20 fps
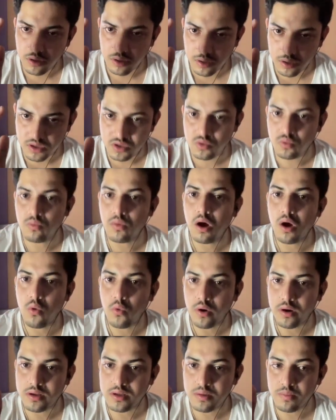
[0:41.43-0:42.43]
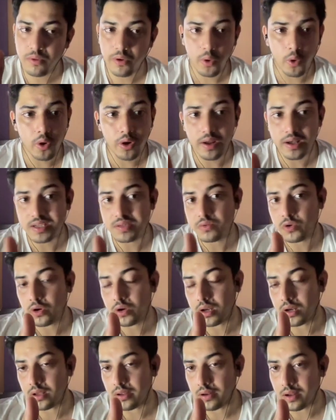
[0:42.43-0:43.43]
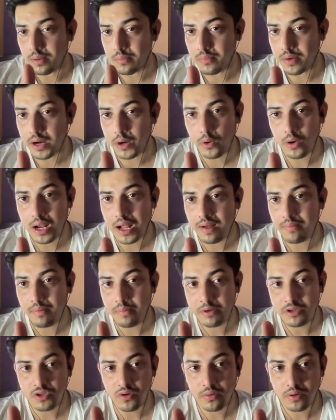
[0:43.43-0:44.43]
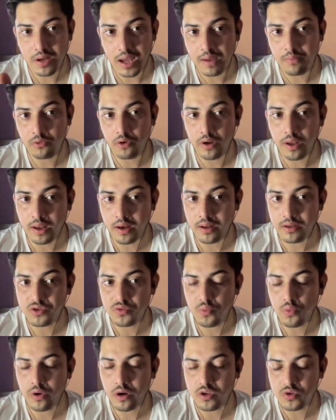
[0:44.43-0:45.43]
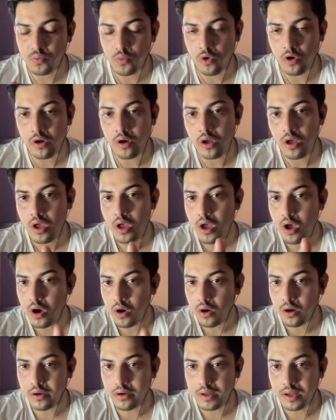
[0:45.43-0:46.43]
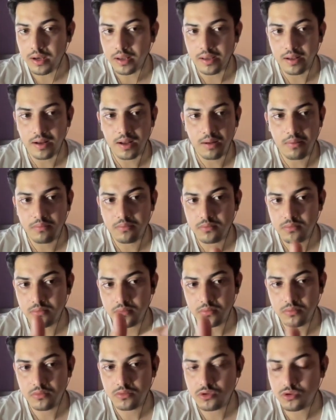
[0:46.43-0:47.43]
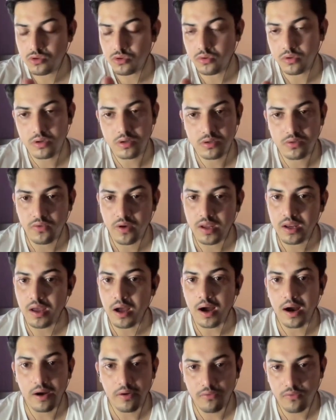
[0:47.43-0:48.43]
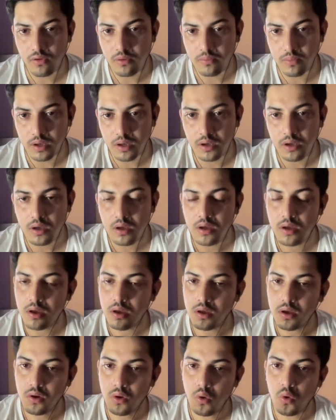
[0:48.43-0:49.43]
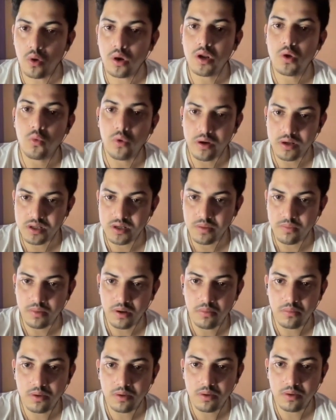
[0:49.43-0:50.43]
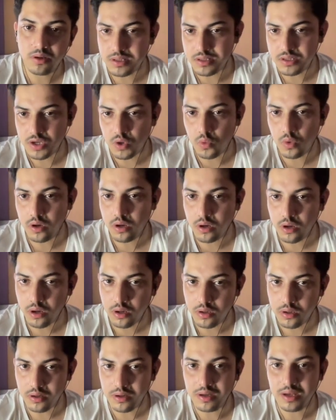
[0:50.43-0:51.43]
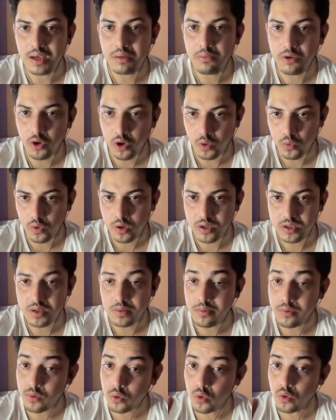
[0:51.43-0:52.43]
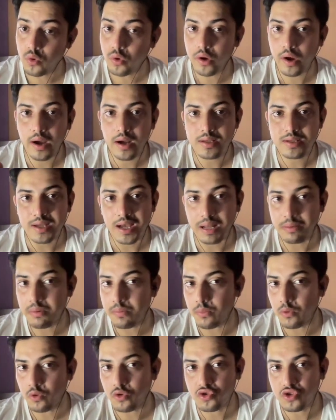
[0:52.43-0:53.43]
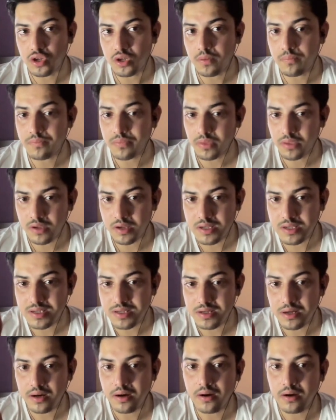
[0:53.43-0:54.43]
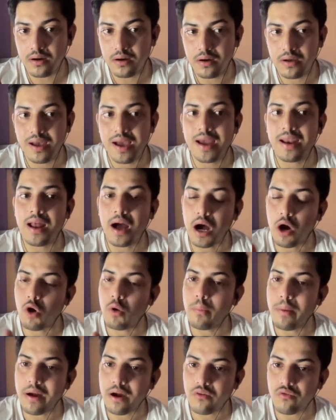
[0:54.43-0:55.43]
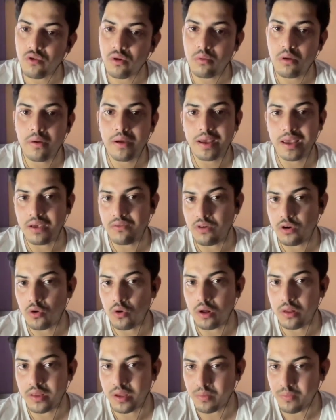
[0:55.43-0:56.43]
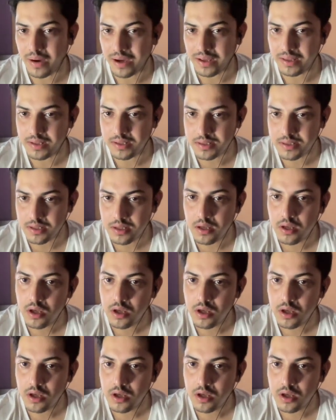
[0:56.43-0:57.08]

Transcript: this is my whatsapp don't text me on telegram i don't have that much time to like respond on telegram so it's very hard for me only whatsapp number since day one dm me on whatsapp two trades i'll be posting just an hour back from now i gave a call that buy this